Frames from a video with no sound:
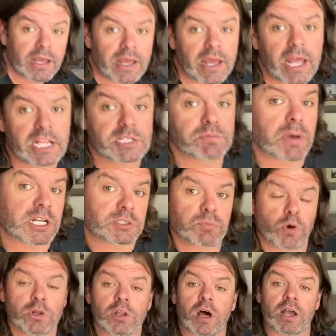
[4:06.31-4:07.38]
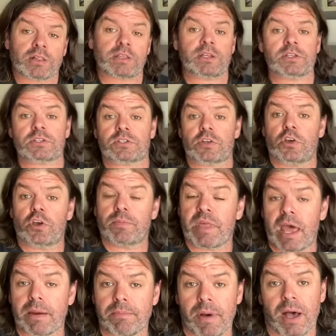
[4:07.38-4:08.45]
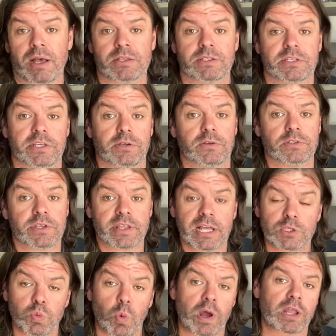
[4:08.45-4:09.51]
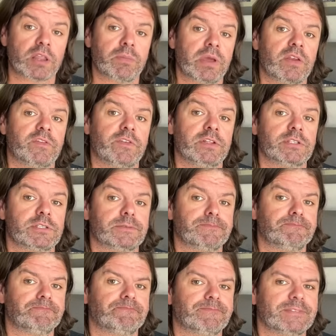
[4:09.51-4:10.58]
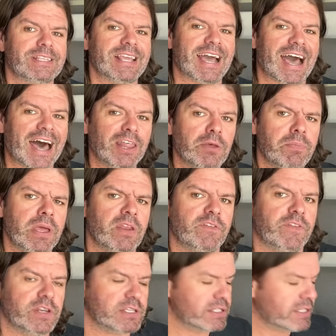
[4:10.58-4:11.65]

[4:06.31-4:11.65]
It's much more likely to disturb that mask seal. So that's one of the benefits. The other benefit is